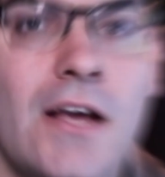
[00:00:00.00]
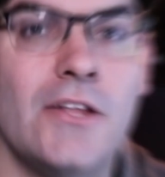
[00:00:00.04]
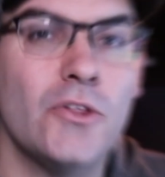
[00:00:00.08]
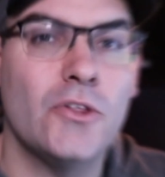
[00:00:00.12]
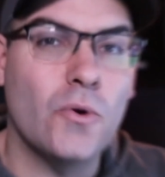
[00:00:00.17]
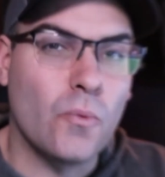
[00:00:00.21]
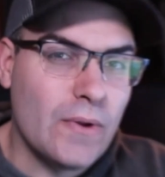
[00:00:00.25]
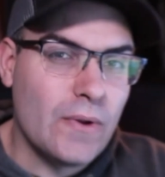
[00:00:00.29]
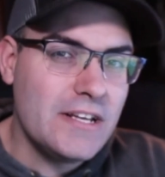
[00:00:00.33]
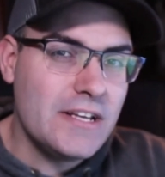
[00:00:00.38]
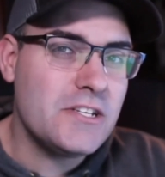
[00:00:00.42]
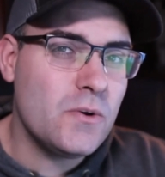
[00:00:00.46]
The
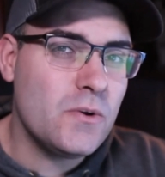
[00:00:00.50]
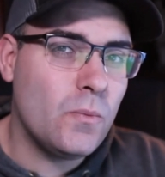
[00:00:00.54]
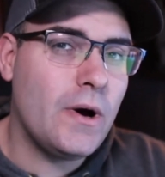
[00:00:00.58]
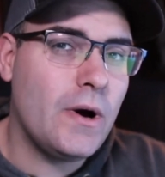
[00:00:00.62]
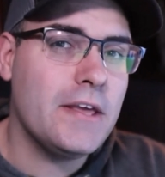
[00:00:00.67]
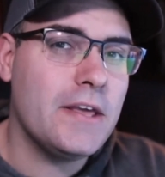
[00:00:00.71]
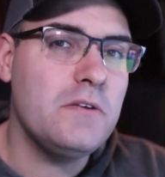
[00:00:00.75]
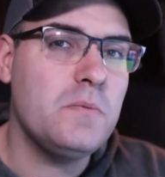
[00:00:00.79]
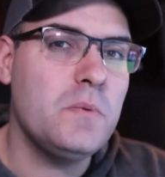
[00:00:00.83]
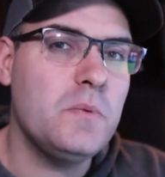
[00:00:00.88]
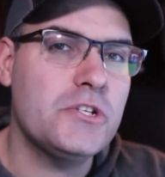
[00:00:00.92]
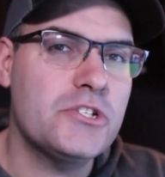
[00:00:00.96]
reason why
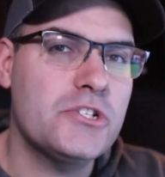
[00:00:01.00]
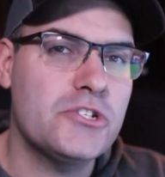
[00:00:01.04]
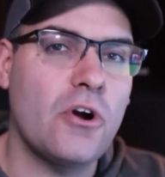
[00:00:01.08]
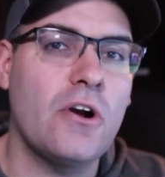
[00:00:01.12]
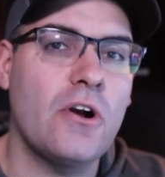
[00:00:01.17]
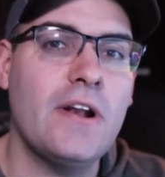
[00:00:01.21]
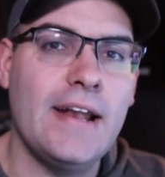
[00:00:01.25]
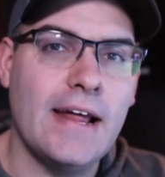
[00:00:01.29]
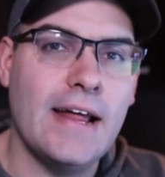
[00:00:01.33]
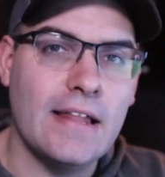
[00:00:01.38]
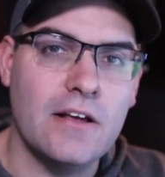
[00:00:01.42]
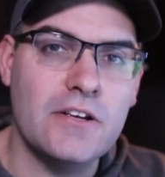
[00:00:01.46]
you would start an
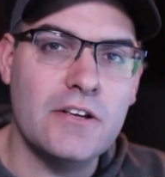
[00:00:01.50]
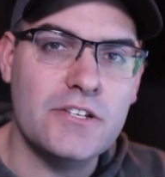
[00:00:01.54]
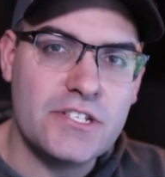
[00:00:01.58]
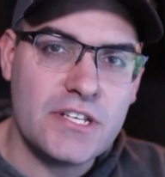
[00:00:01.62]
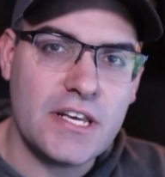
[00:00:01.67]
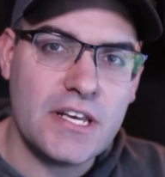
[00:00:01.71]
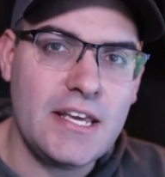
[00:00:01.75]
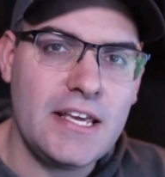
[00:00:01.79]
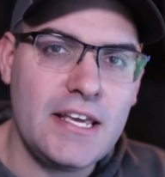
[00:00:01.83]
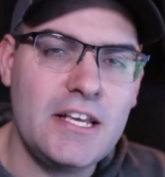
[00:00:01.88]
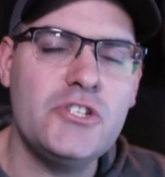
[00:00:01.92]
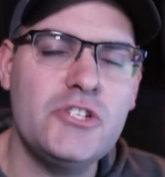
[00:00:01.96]
LLC
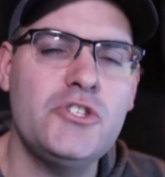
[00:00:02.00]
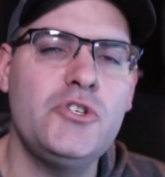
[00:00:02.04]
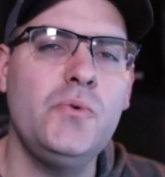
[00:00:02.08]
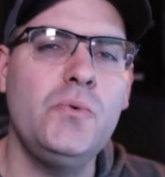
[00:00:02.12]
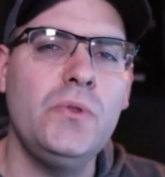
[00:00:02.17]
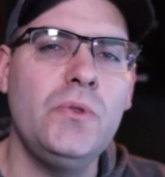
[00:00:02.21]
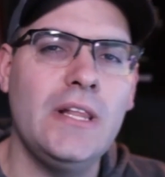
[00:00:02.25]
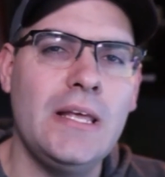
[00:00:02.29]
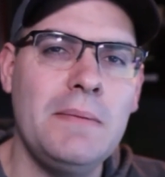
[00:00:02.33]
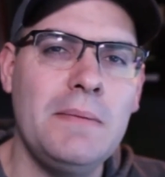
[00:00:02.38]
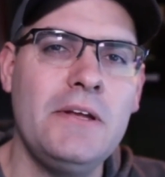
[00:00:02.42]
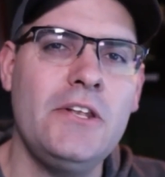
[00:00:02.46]
is to
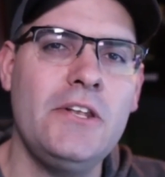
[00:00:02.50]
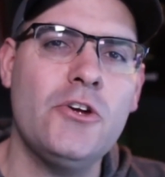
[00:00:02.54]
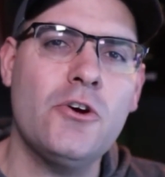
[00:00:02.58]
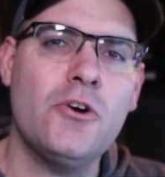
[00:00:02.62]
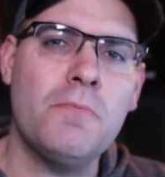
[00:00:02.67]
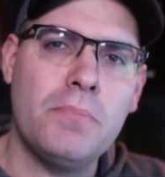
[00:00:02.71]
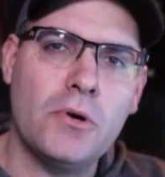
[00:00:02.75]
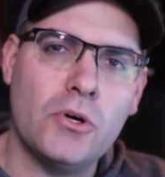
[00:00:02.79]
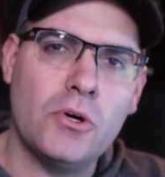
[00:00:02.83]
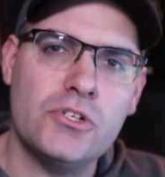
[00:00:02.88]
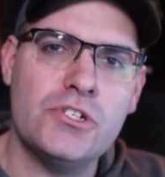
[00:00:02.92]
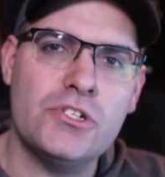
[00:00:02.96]
limit your
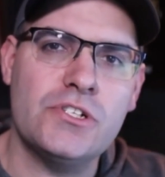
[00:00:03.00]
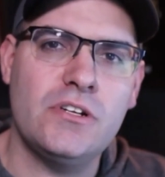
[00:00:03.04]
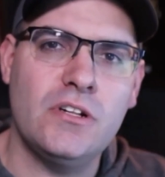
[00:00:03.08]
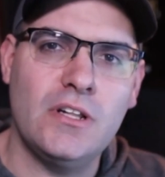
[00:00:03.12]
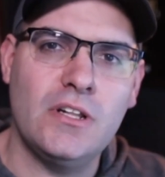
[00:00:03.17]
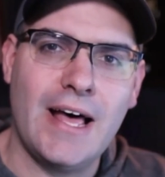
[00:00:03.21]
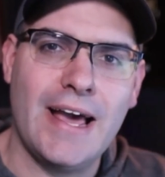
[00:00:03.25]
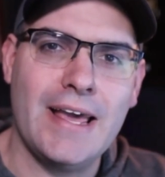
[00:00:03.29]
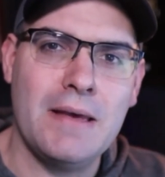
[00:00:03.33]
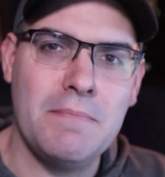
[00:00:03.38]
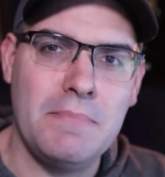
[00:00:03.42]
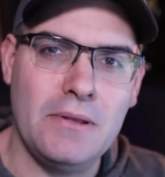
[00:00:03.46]
personal
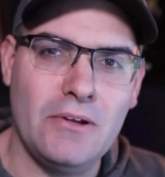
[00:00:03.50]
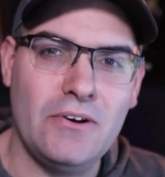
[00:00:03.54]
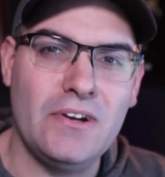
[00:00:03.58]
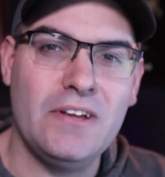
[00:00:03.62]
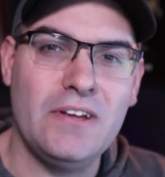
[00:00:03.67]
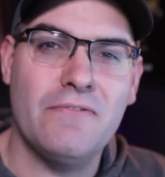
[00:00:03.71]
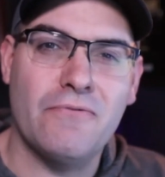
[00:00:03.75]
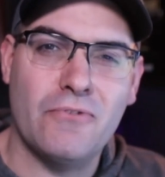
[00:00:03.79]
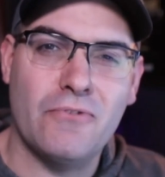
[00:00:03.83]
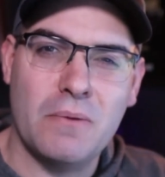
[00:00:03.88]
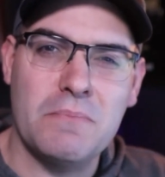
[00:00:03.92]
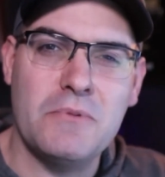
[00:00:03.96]
liability
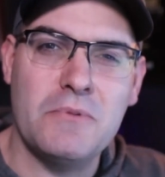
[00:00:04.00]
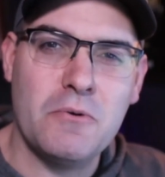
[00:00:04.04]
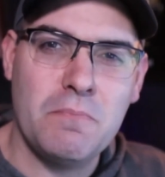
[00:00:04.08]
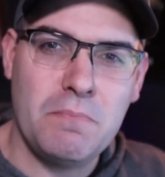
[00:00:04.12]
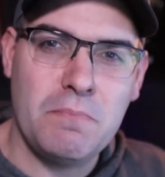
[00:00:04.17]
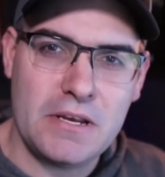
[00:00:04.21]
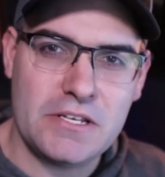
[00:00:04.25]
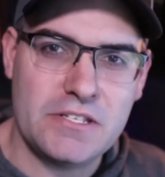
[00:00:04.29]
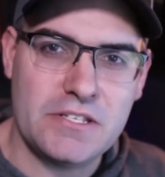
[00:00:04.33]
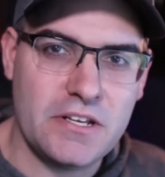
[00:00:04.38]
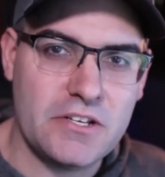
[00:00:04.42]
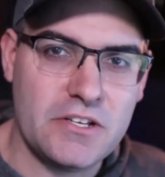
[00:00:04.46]
from your
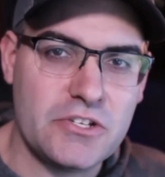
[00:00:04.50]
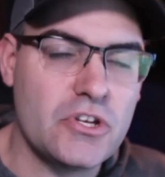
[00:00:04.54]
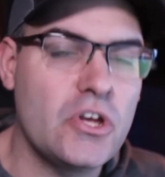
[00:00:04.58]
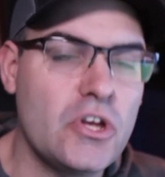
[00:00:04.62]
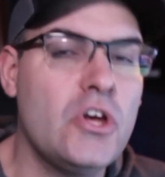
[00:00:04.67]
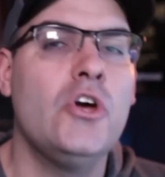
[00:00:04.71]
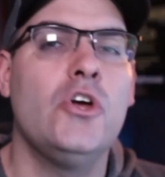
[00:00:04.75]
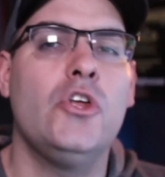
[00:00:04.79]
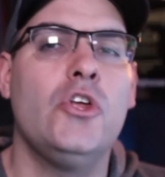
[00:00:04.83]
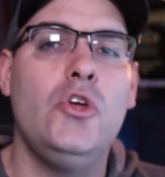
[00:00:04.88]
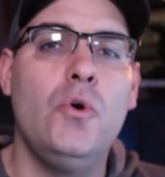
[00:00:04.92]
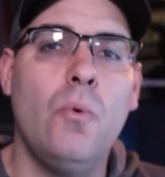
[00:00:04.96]
business.
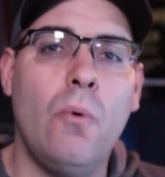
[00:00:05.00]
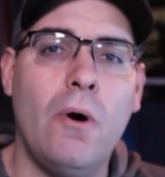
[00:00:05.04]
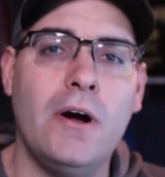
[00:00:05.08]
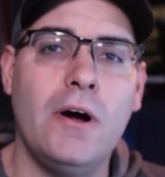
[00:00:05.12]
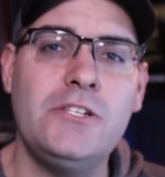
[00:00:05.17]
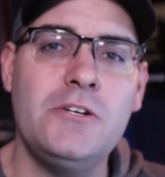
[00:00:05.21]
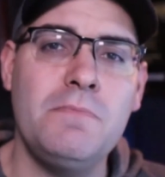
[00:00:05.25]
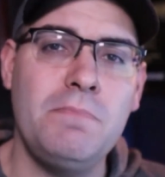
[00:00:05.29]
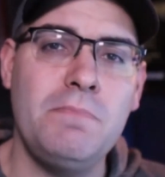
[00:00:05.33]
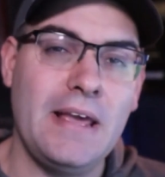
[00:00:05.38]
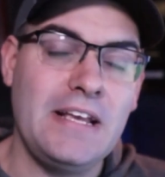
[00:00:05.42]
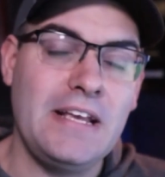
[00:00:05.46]
You want to
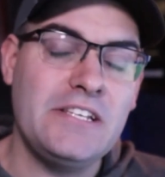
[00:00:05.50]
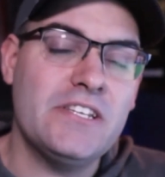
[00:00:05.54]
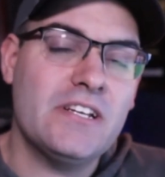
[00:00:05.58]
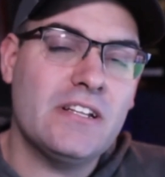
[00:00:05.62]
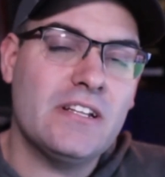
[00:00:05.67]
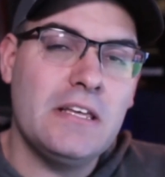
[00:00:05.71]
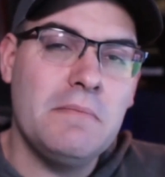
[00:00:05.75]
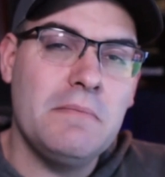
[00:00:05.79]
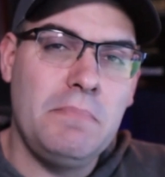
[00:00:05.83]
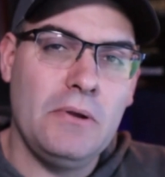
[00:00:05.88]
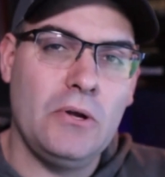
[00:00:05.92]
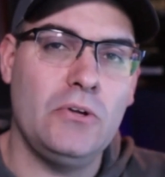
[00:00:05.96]
basically
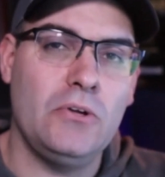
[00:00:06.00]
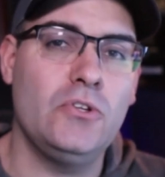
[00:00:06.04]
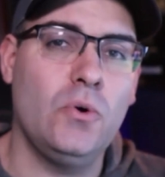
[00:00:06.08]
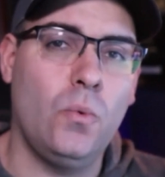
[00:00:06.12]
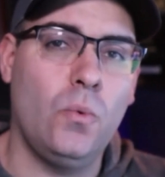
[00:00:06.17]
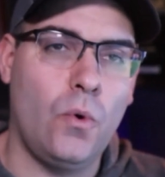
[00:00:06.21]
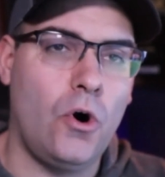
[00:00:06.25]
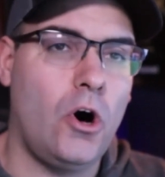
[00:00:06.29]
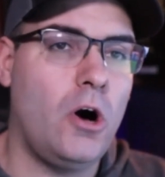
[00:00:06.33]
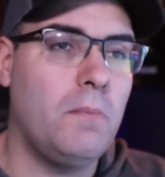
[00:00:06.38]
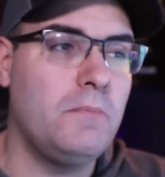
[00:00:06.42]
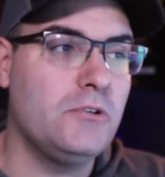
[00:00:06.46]
build a
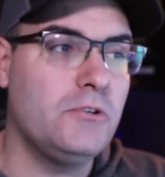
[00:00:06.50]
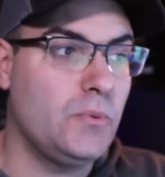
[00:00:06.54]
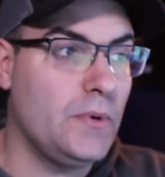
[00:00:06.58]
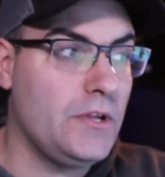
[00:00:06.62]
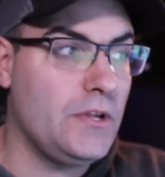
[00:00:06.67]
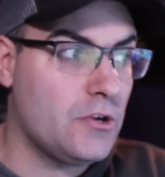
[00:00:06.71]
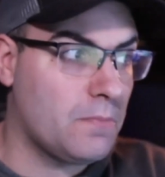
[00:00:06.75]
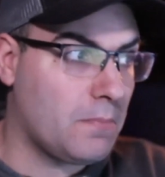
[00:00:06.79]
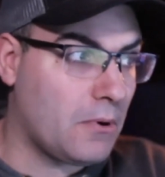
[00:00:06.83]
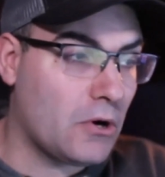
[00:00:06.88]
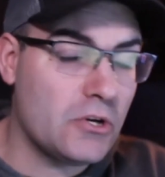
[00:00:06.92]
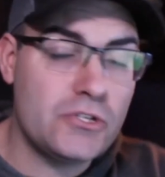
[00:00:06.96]
wall between your
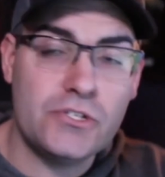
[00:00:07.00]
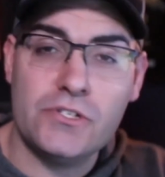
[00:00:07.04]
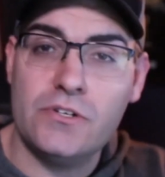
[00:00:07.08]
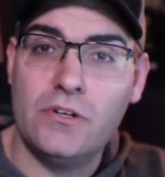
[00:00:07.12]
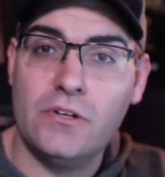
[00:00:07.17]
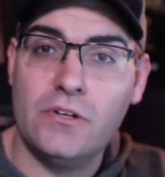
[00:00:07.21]
personal